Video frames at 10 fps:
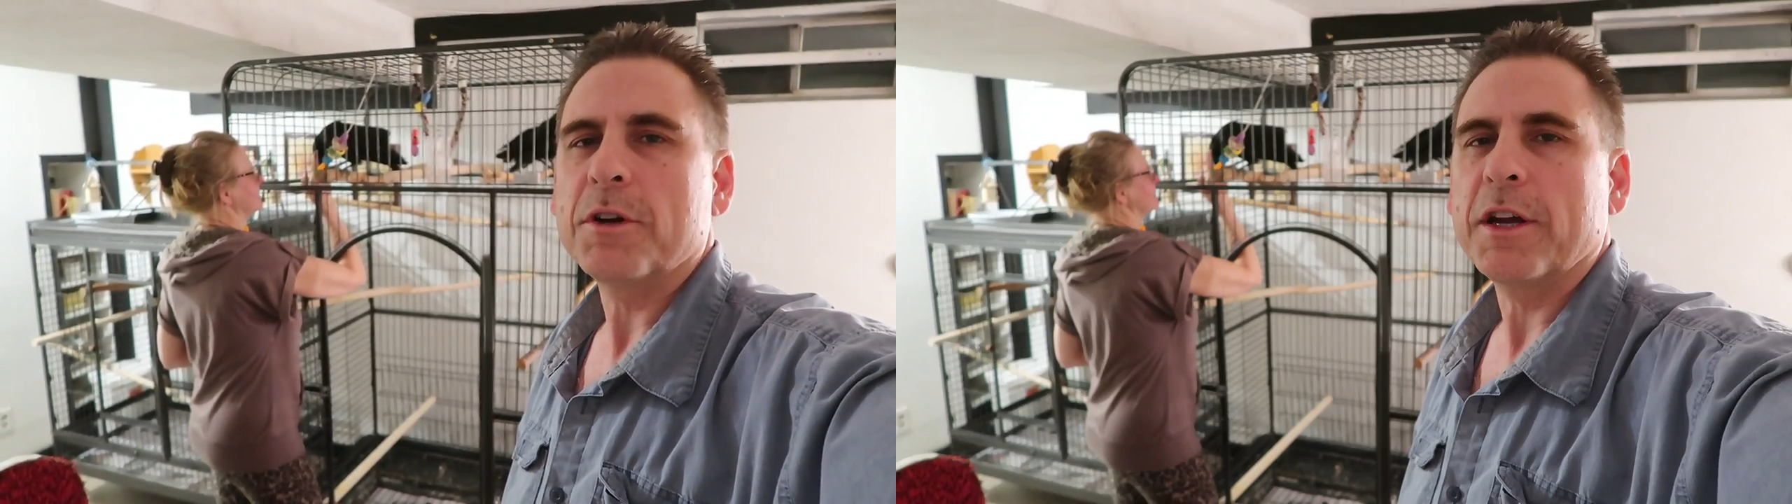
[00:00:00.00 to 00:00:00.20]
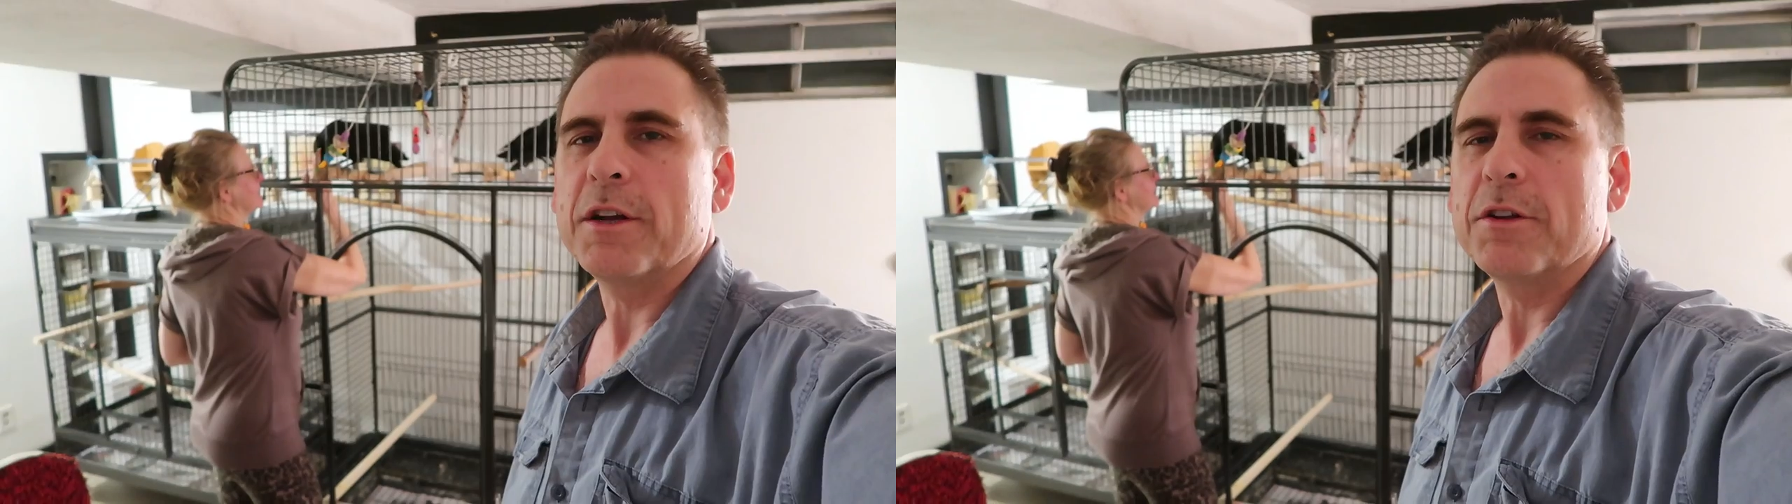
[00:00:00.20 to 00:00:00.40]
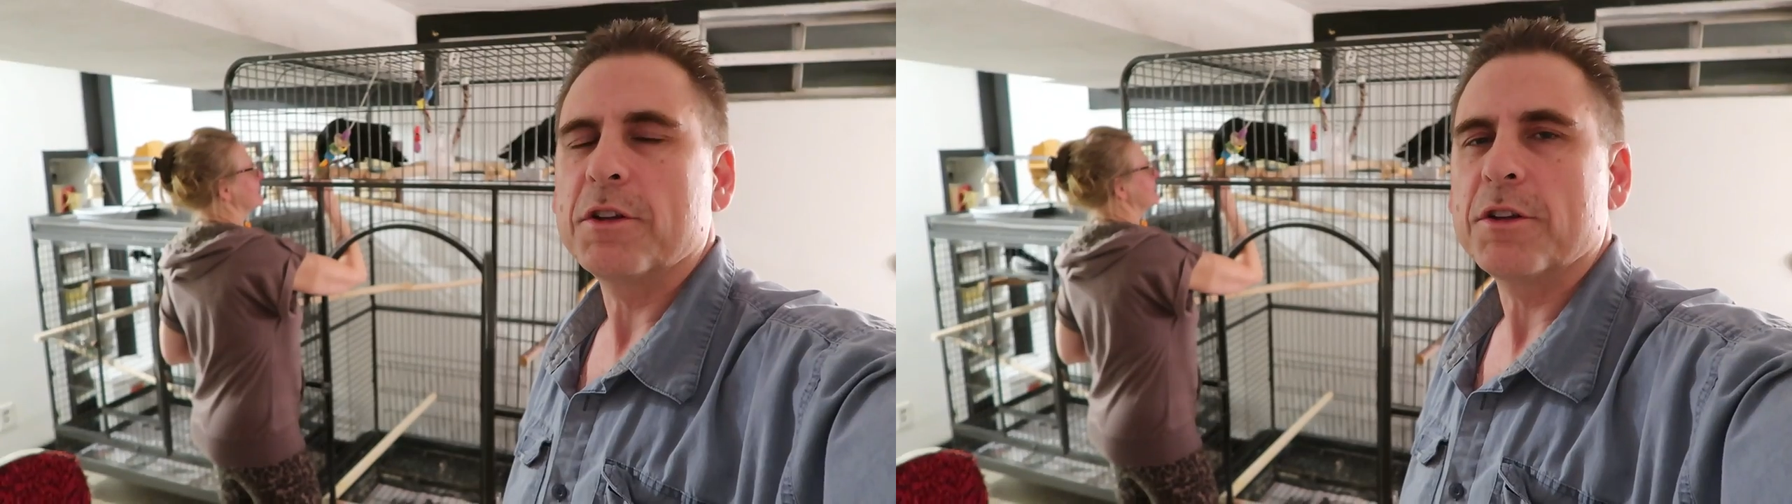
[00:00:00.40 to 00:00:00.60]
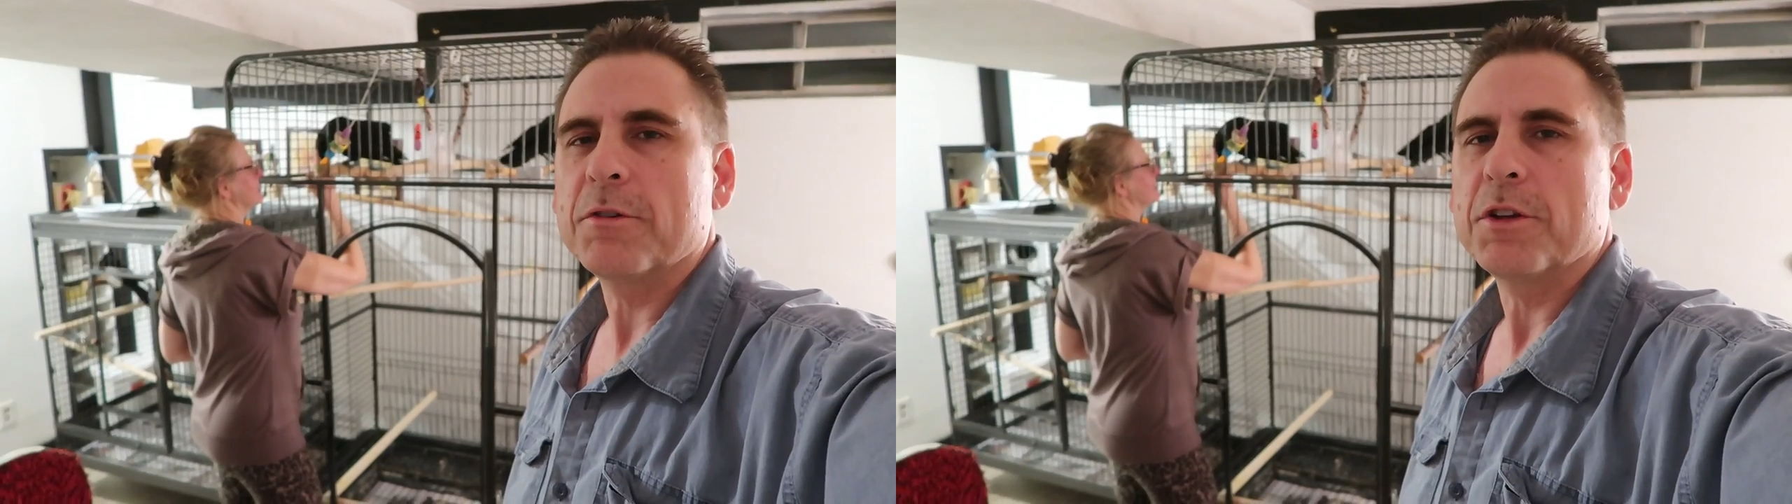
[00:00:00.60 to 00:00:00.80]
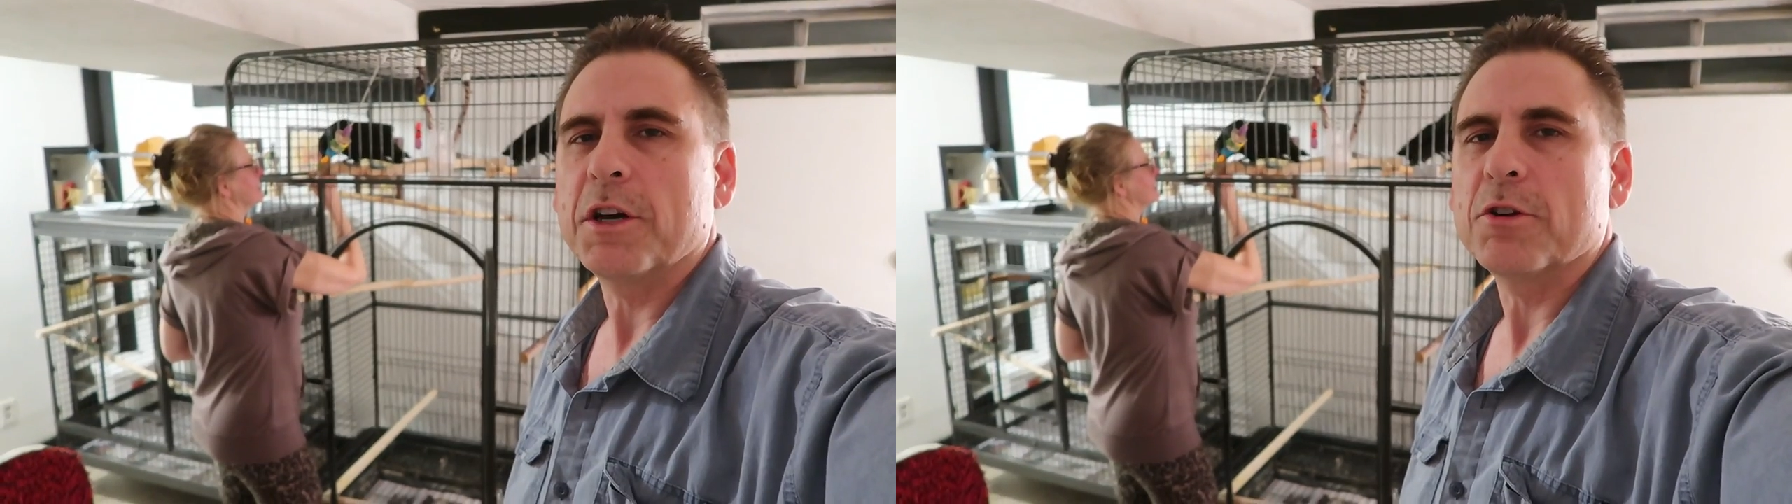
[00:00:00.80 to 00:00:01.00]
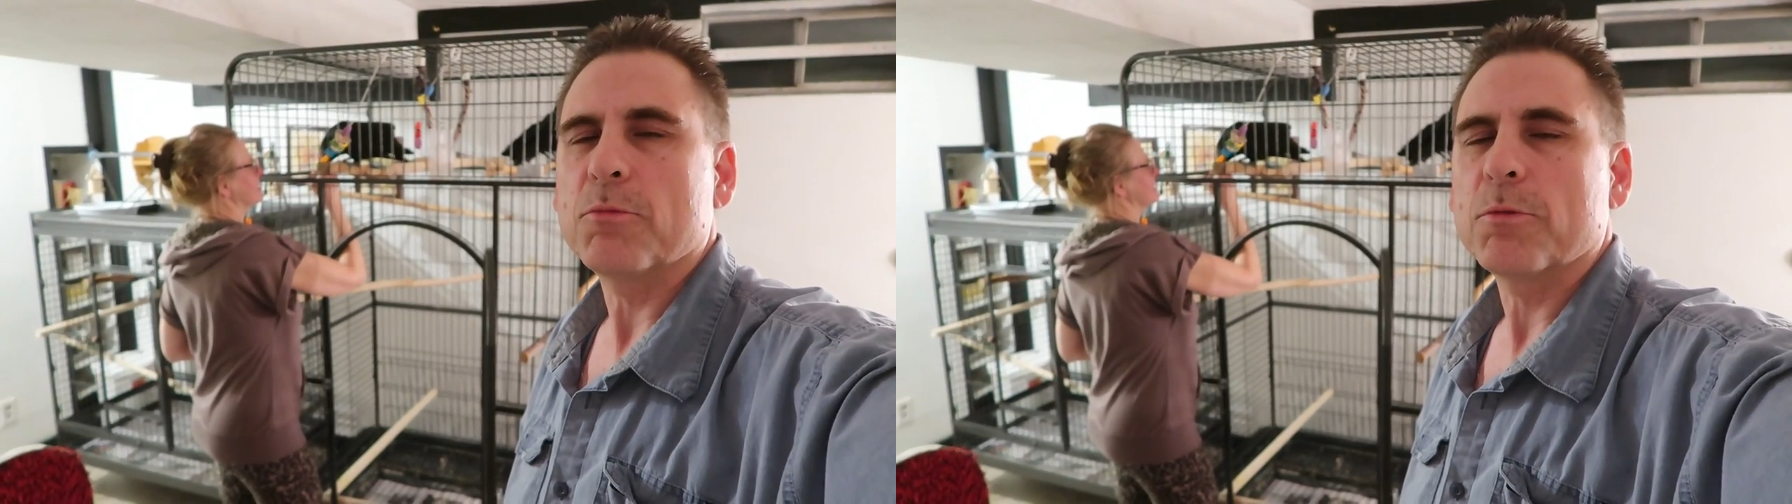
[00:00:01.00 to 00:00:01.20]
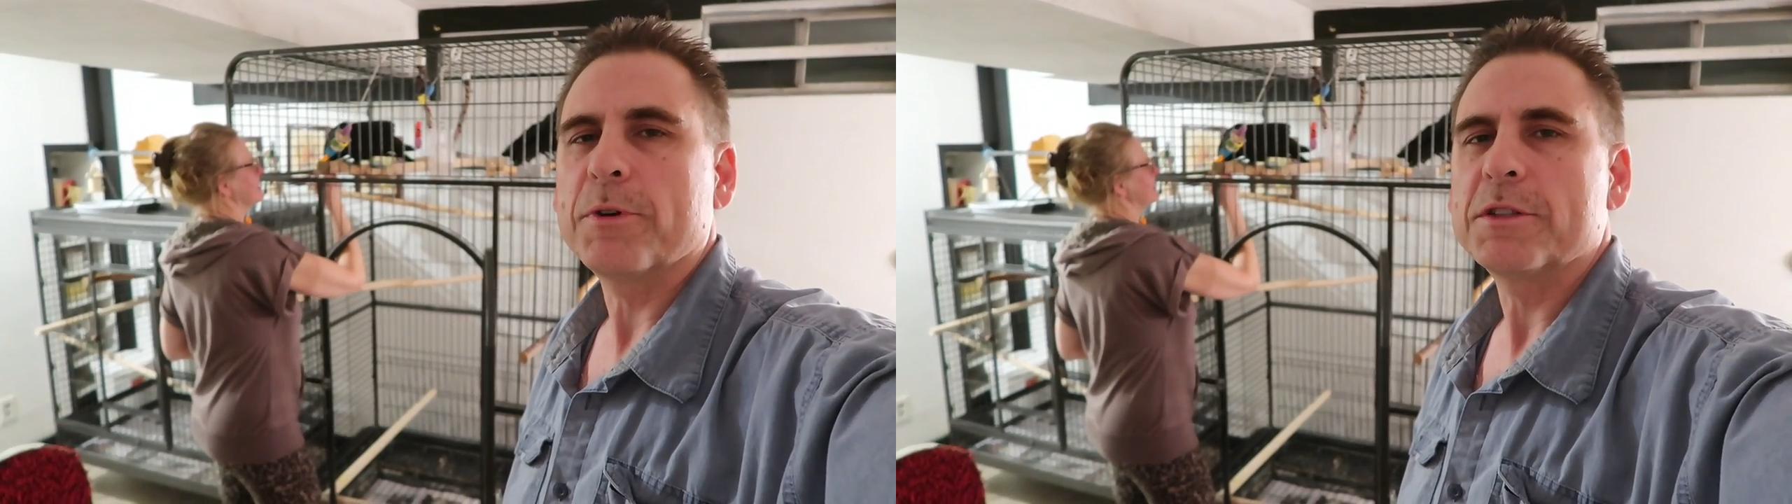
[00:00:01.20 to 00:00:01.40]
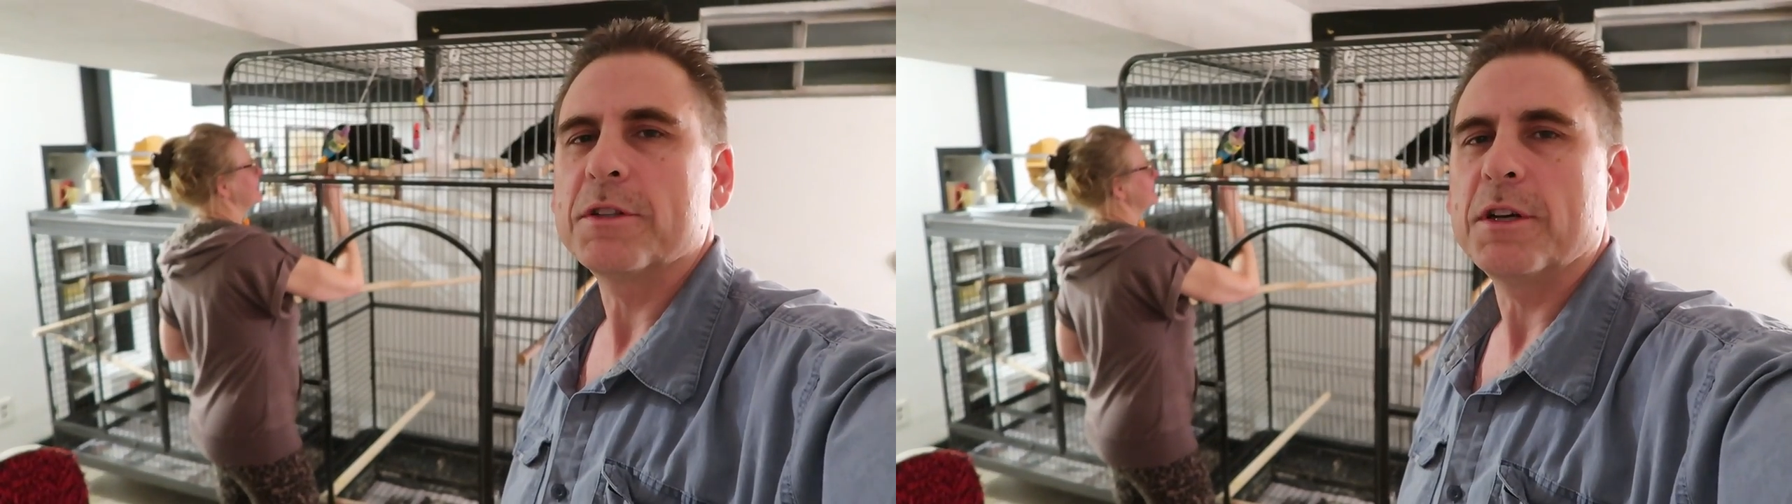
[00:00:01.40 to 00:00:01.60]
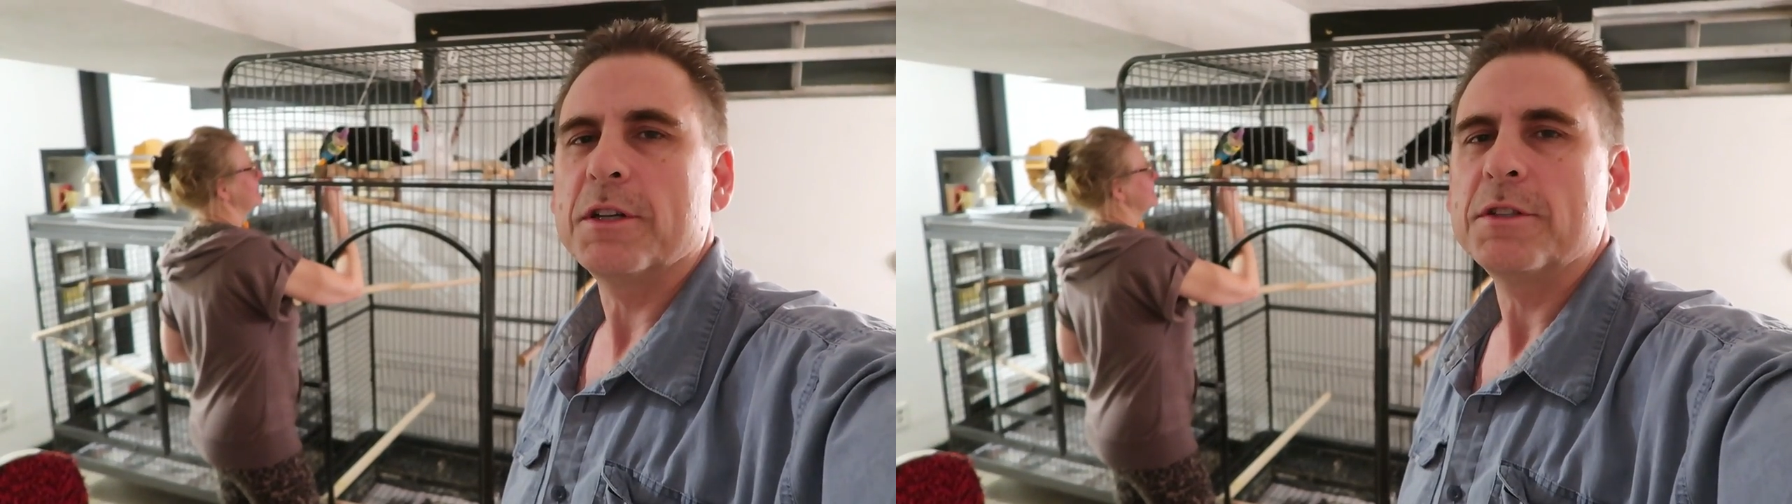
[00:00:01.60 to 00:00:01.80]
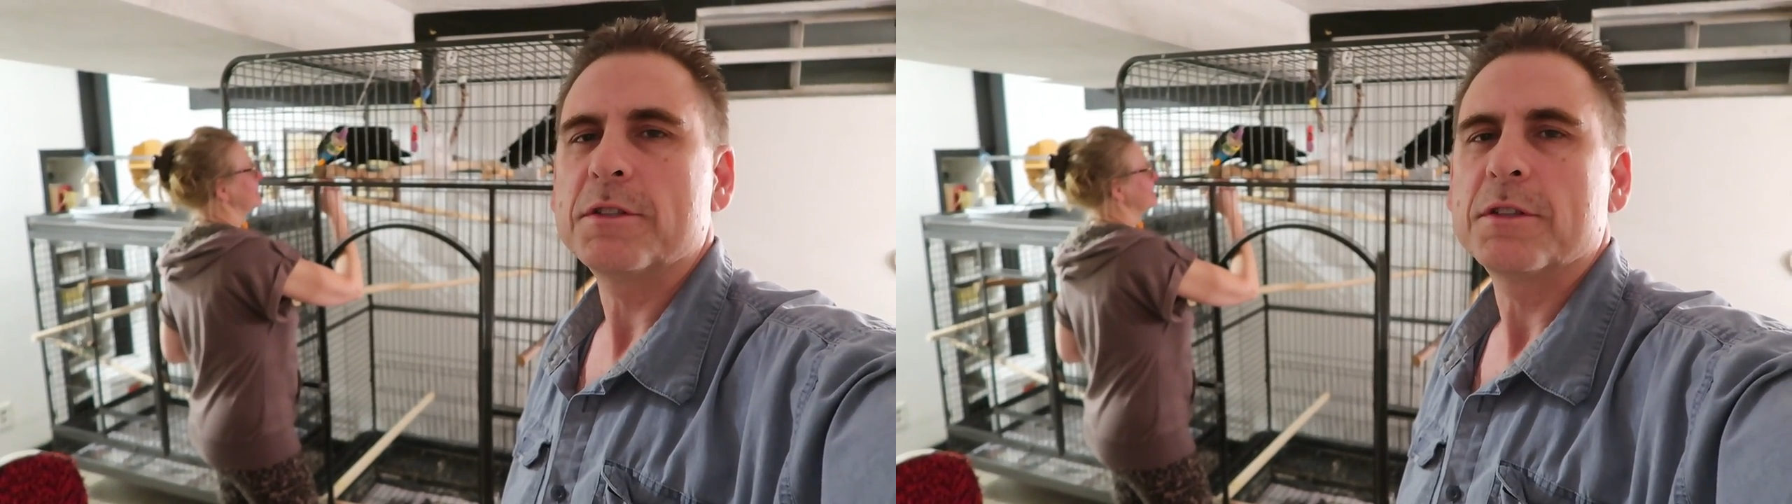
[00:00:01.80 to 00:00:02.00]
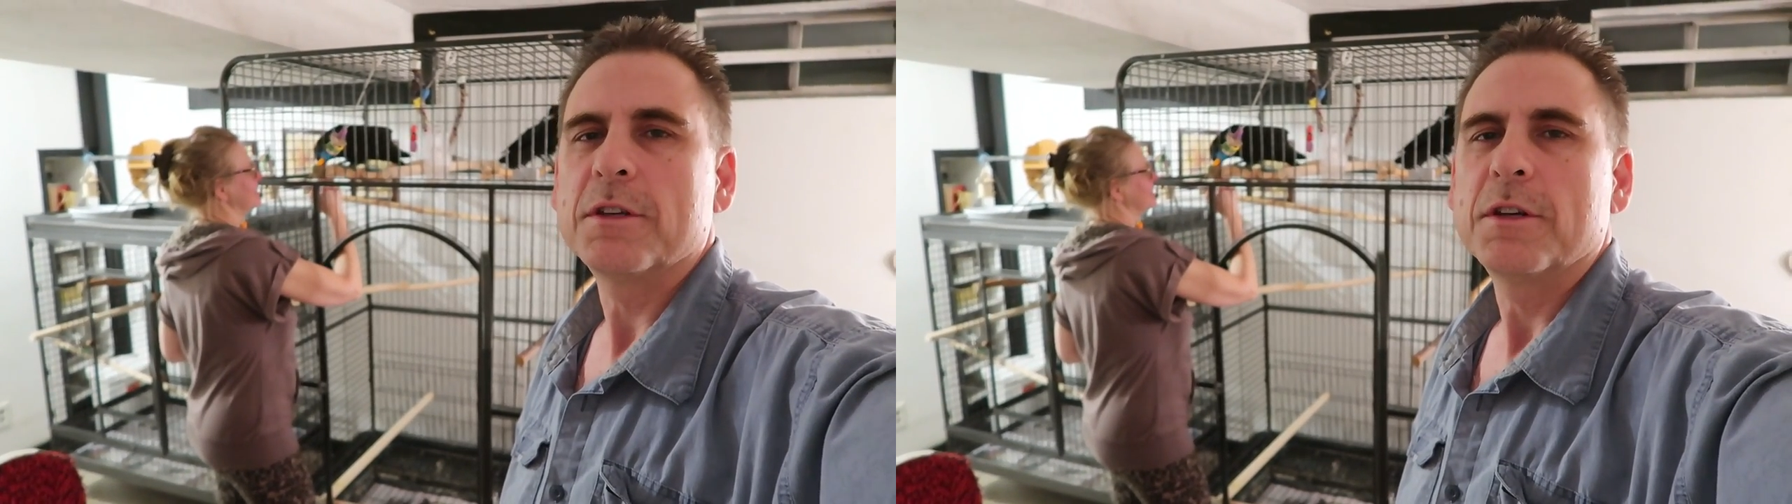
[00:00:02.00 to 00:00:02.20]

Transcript: again on the other channel, More Pets Than Us.